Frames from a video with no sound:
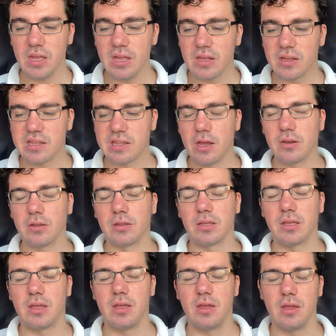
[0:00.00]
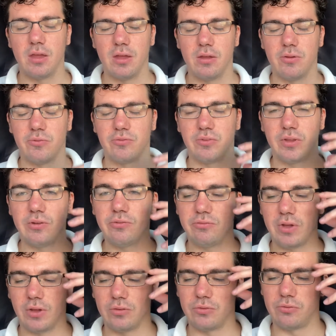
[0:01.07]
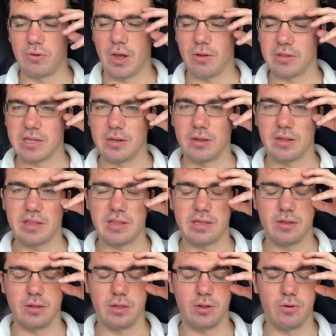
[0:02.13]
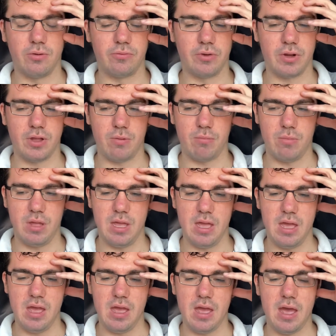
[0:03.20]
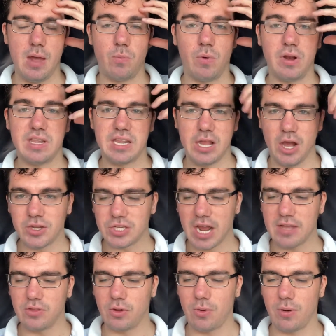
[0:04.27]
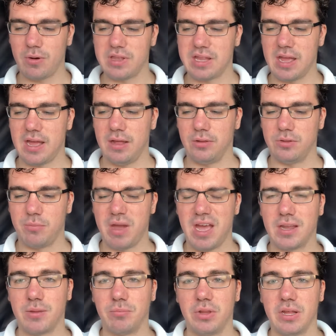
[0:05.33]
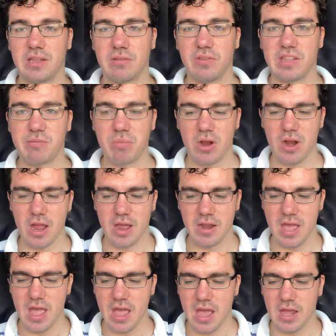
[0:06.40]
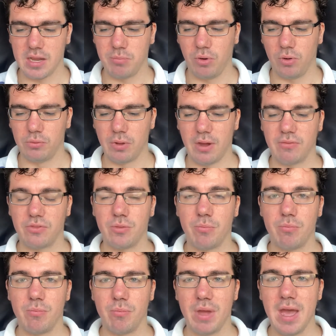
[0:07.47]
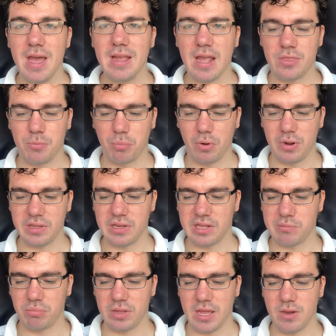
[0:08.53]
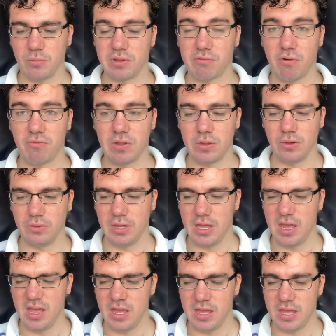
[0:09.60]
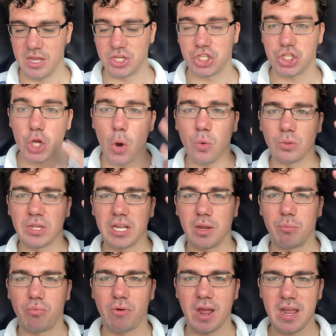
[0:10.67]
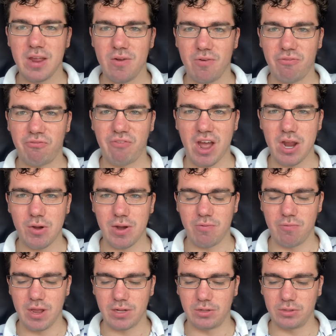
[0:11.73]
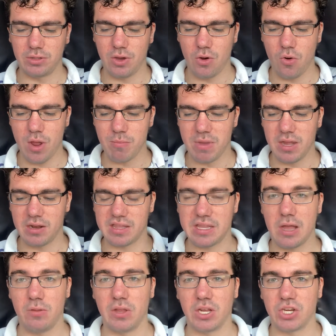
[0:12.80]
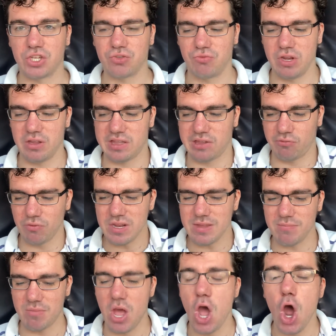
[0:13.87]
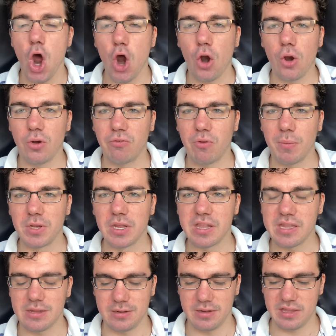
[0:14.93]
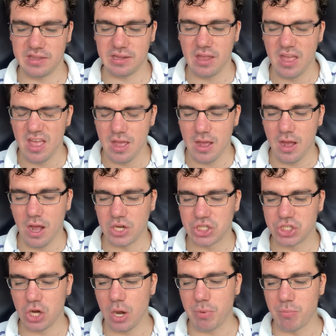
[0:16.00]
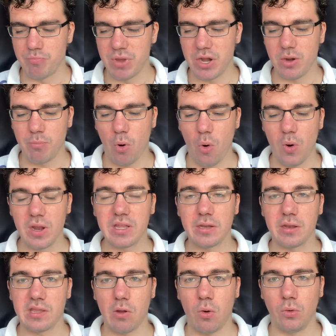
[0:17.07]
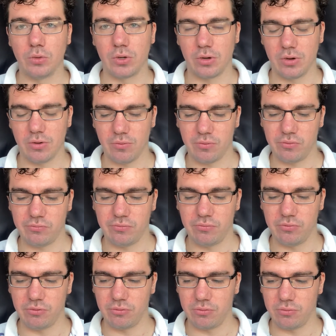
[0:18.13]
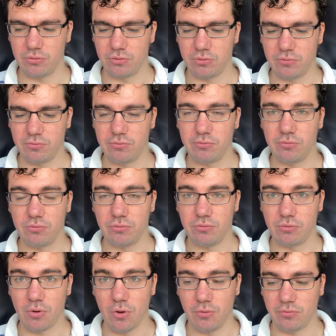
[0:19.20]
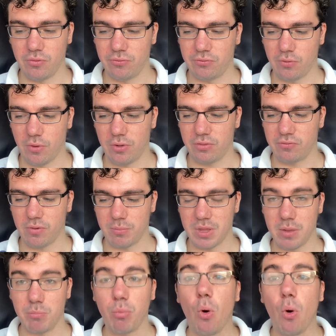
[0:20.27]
Suddenly, Finn felt drowsiness stealing over him. At once, he untied the cords that held the bag in place of the spearhead, and he pulled off the bag, and the poisonous plant was revealed. It shone like a bright, fiery red glow and made a sound like a shrill scream heard from a distance. A sharp, bitter, poisonous odor poured forth from it.